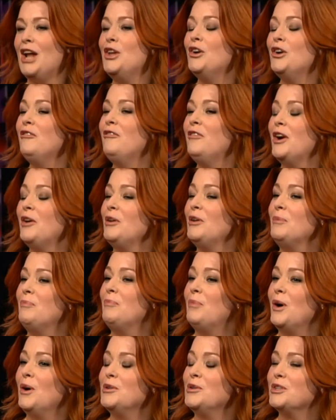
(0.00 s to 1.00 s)
And you're very
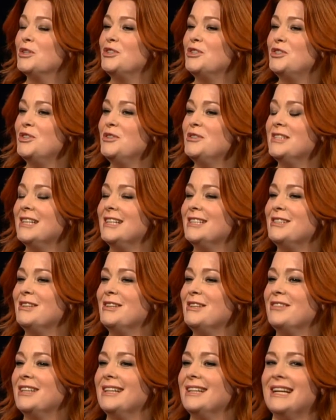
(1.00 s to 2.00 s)
bold, because you said
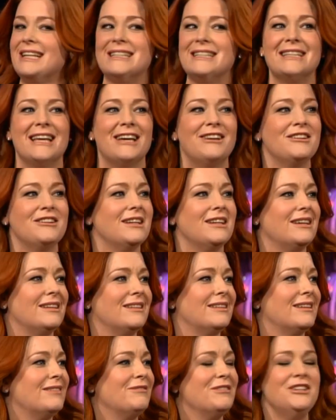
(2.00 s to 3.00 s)
something last
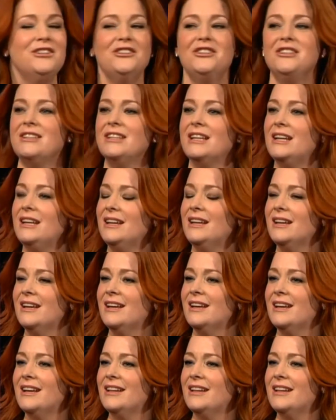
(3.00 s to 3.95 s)
Saturday that, what did you say?